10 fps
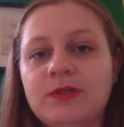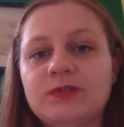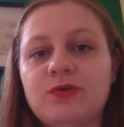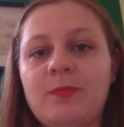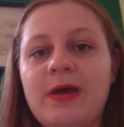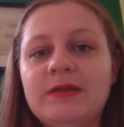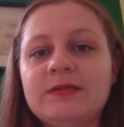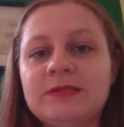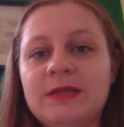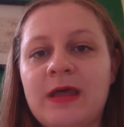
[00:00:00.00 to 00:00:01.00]
So
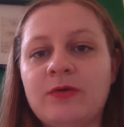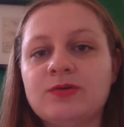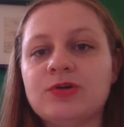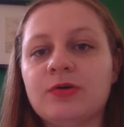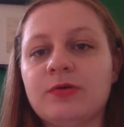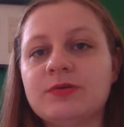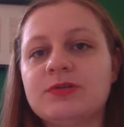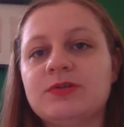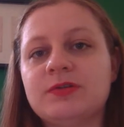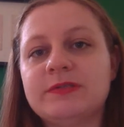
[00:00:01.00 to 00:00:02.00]
medicine now turned
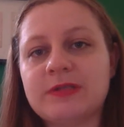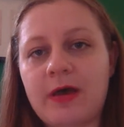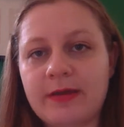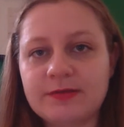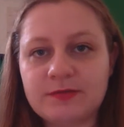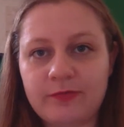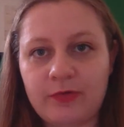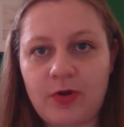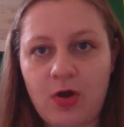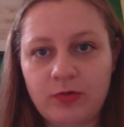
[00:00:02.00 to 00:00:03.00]
to science for
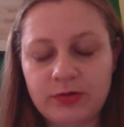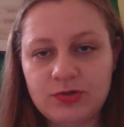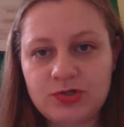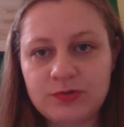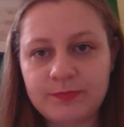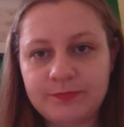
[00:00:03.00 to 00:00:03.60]
knowledge.